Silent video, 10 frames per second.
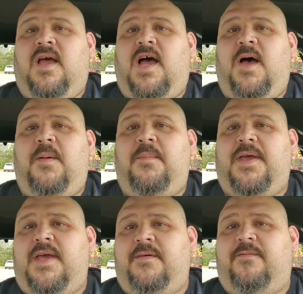um,
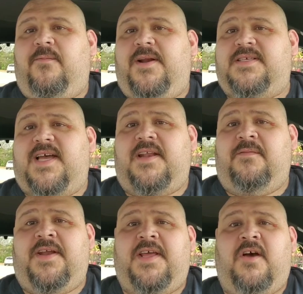if we decide to
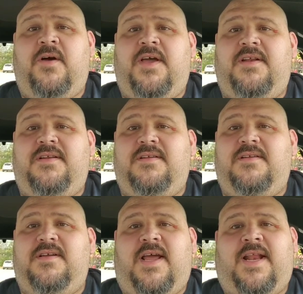video it.
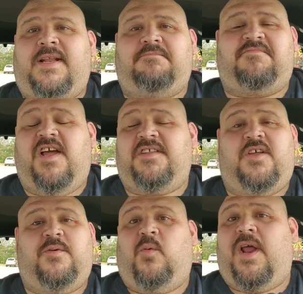And it, nothing to
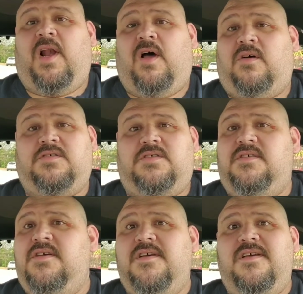do with the weight loss,
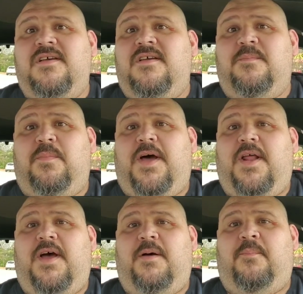
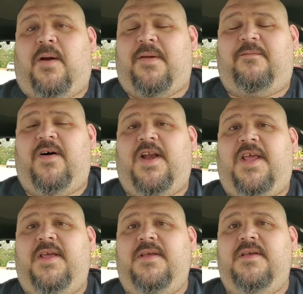but uh, probably
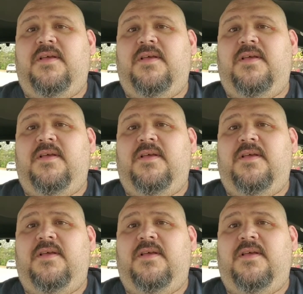funny.